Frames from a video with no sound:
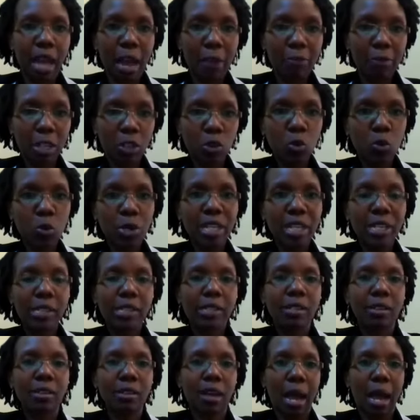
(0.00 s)
After 2
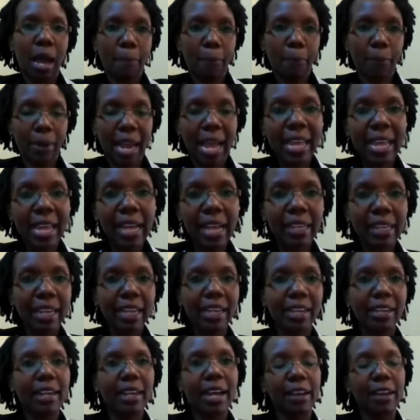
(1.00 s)
weeks, apply
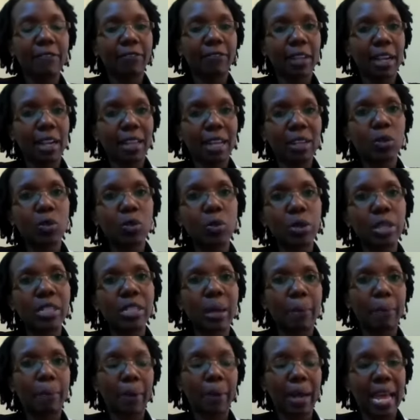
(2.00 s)
again. After another 2
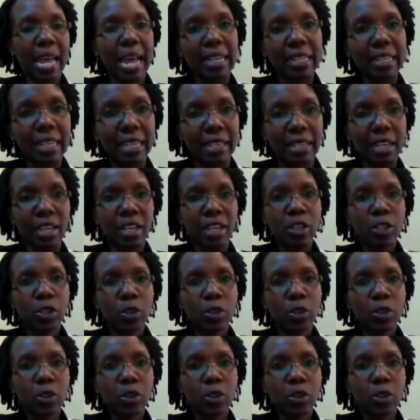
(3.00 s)
weeks, apply again.